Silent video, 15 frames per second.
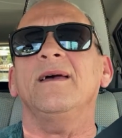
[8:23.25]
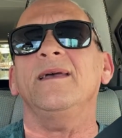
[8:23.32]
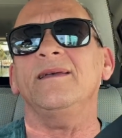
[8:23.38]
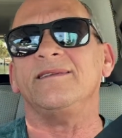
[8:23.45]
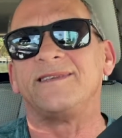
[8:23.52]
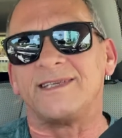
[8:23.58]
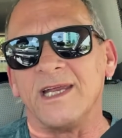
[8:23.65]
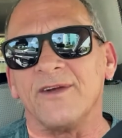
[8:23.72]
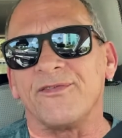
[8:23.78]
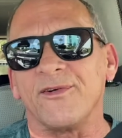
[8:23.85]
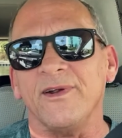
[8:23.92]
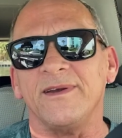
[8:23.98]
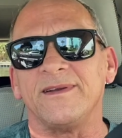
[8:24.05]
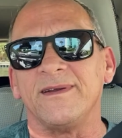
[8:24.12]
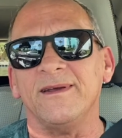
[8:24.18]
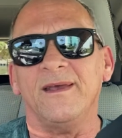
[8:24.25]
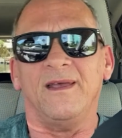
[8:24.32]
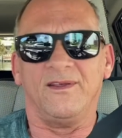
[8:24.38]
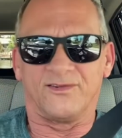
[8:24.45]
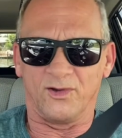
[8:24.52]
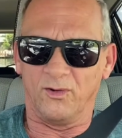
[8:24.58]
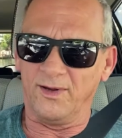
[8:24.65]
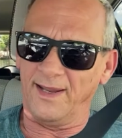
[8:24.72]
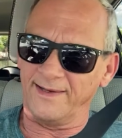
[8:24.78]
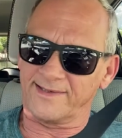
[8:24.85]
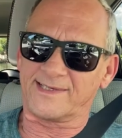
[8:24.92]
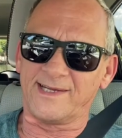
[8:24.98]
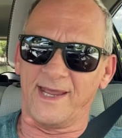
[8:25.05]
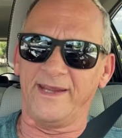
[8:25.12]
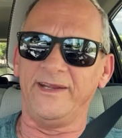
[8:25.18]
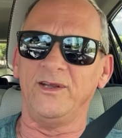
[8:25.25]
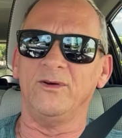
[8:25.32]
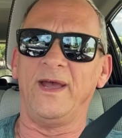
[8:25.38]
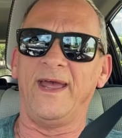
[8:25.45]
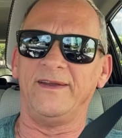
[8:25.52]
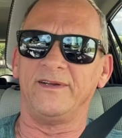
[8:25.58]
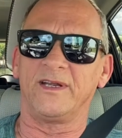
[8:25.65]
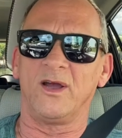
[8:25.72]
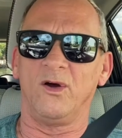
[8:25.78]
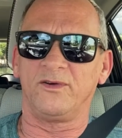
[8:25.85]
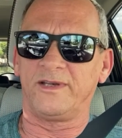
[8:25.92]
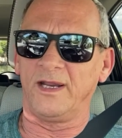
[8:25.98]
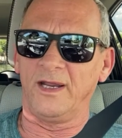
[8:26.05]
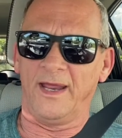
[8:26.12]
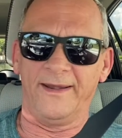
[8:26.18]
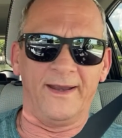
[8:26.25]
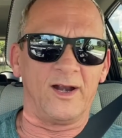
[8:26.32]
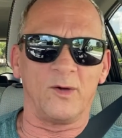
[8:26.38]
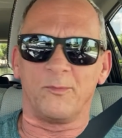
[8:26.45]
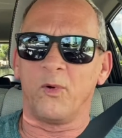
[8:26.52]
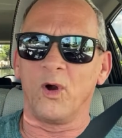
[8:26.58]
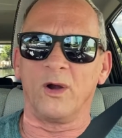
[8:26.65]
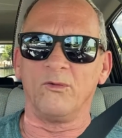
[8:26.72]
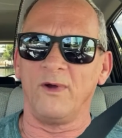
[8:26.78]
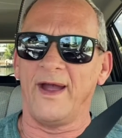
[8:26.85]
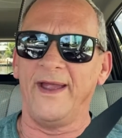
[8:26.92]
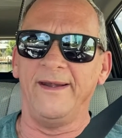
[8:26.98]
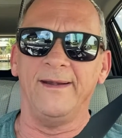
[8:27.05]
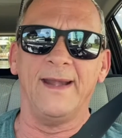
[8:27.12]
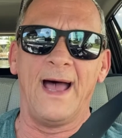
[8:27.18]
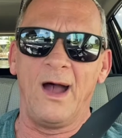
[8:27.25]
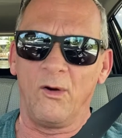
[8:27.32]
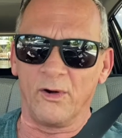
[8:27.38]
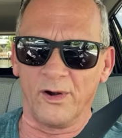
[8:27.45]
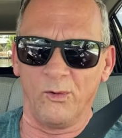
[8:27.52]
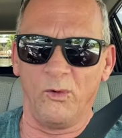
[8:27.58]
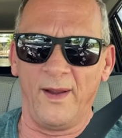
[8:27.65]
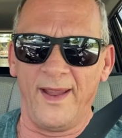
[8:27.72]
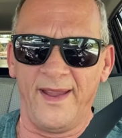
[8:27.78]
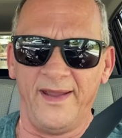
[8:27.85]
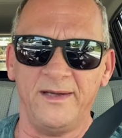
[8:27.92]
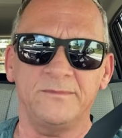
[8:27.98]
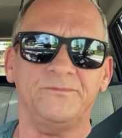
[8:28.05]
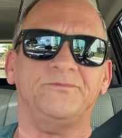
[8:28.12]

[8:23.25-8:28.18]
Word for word: is different so let's say you had to go to an airport ride an hour away.